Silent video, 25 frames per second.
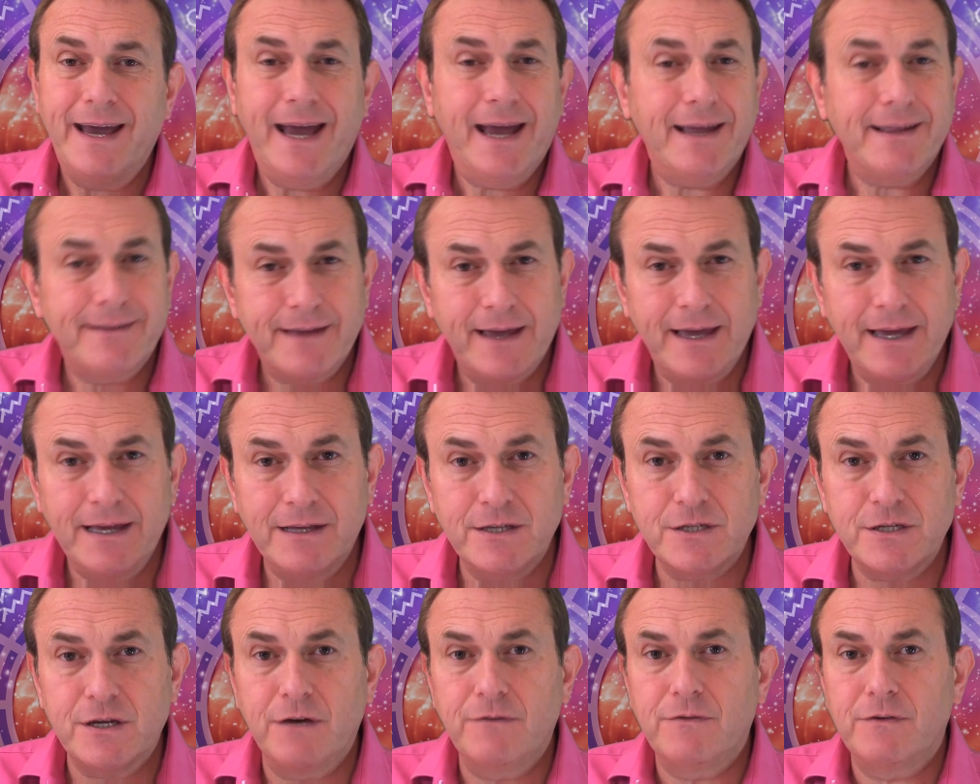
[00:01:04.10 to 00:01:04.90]

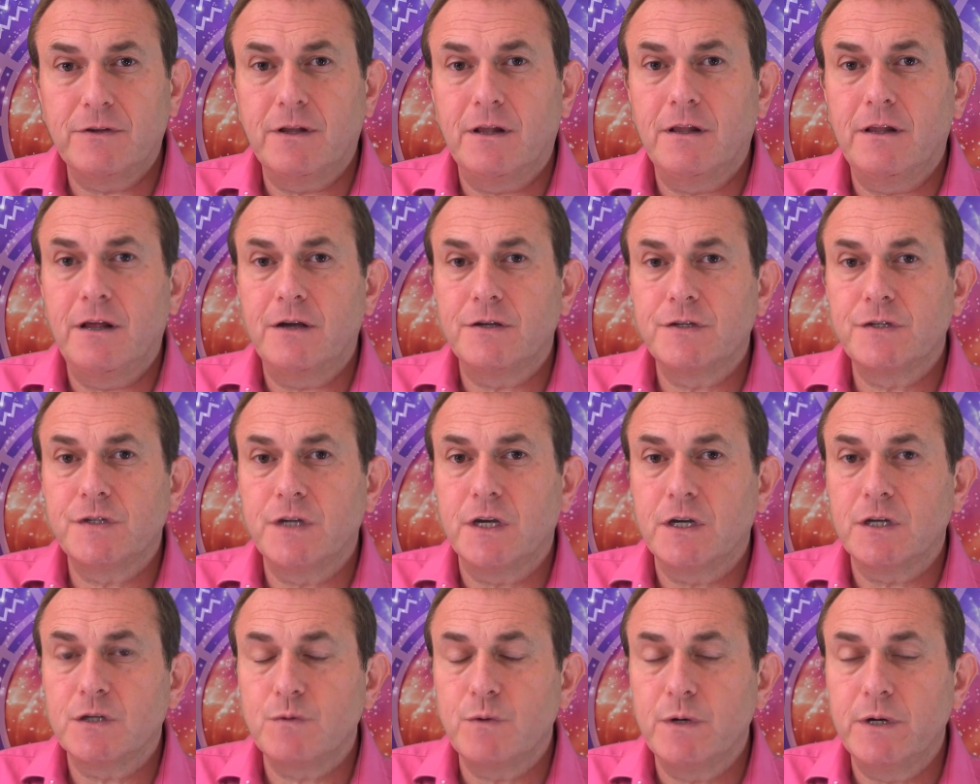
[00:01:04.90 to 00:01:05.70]
headaches over the last
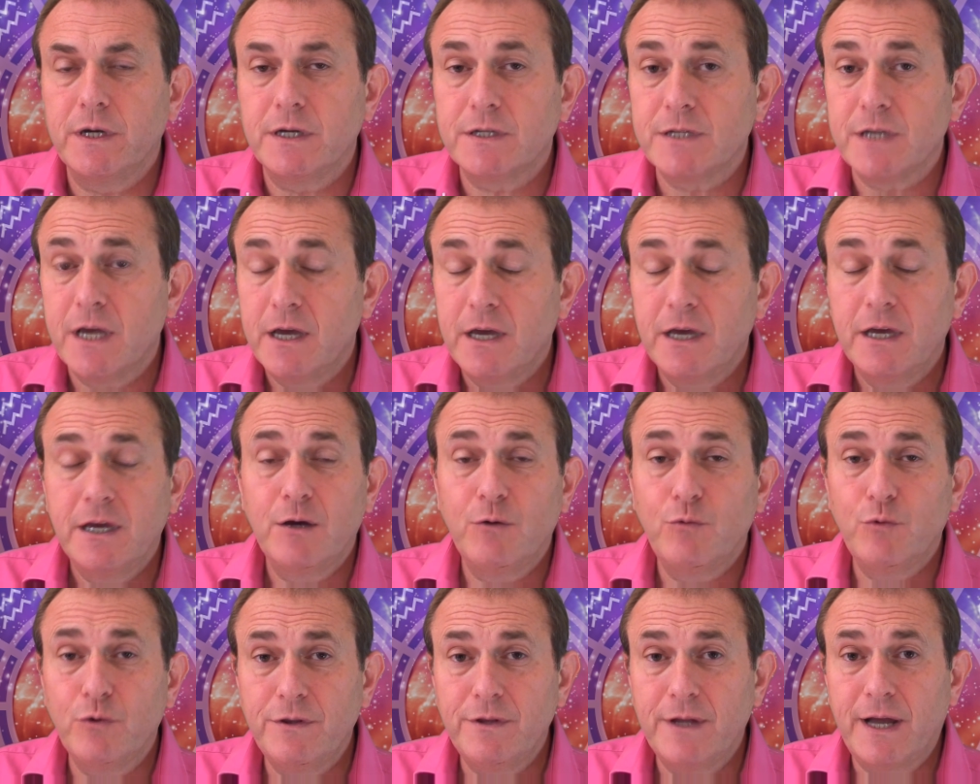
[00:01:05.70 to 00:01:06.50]
6 weeks,
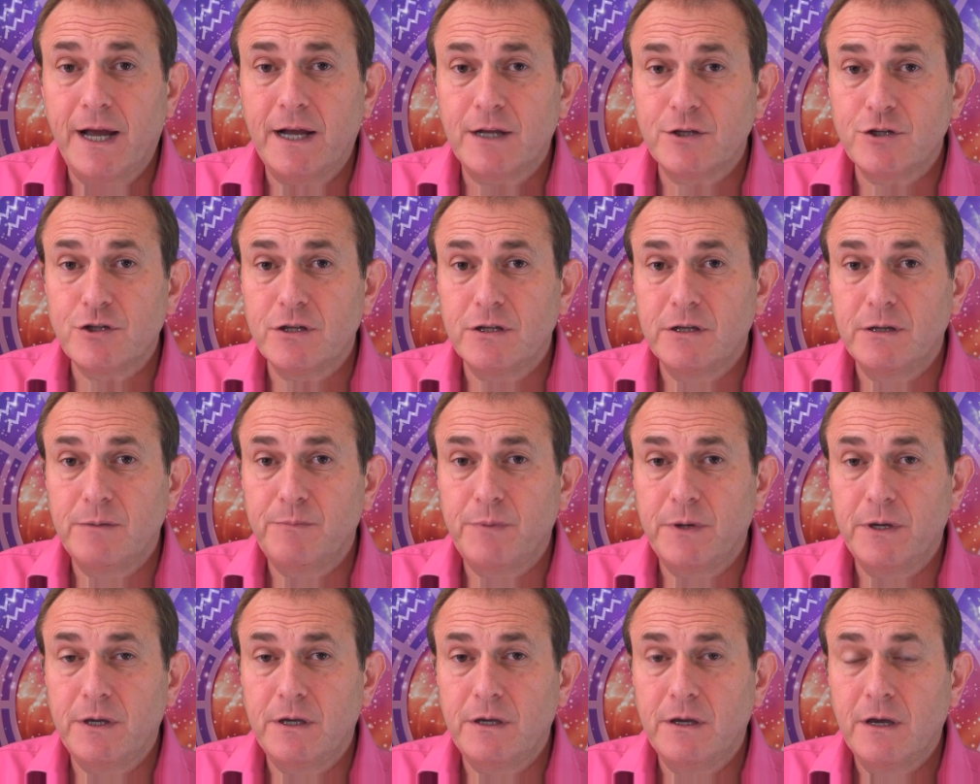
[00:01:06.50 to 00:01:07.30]
it wouldn't actually
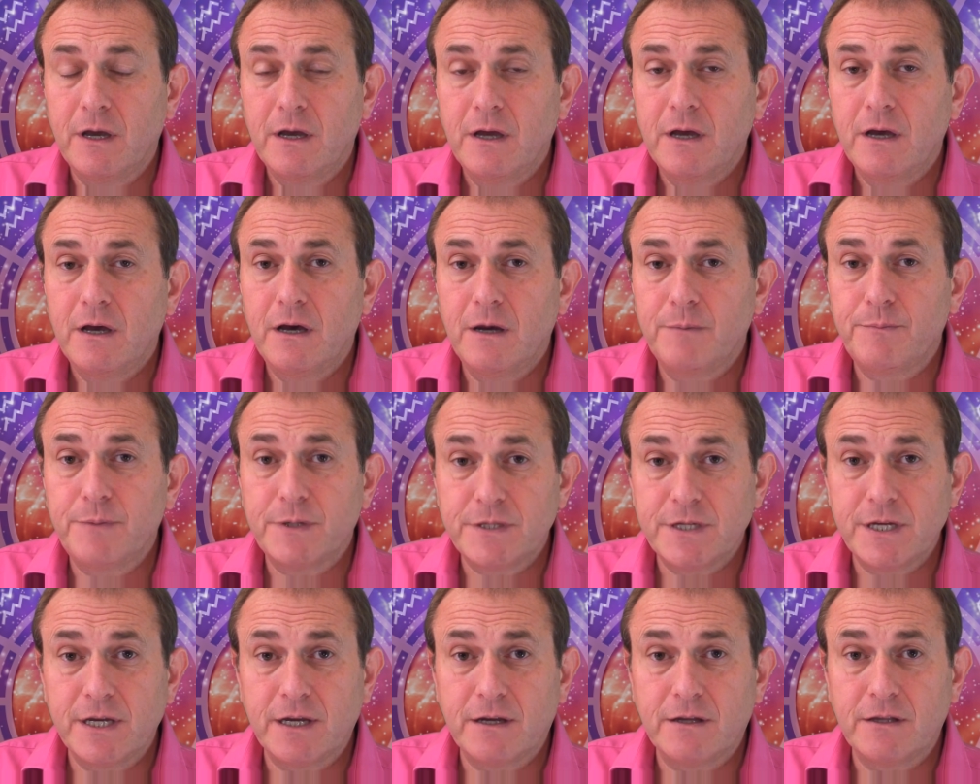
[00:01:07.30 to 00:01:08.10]
be a
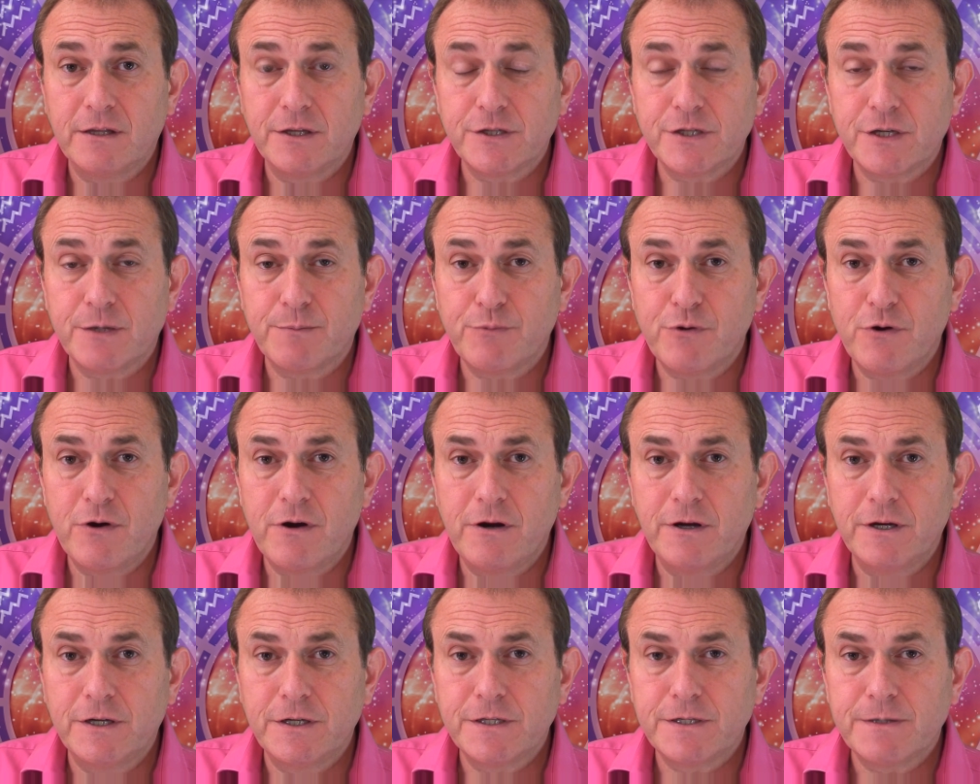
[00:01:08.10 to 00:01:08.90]
particular
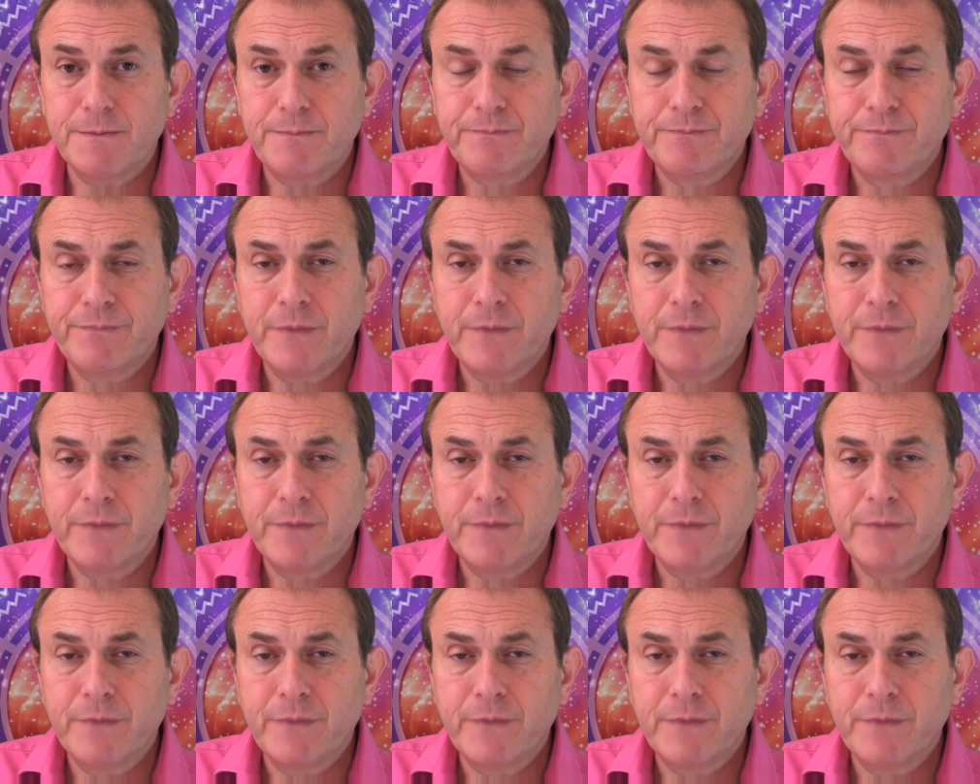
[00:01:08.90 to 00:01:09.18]
surprise.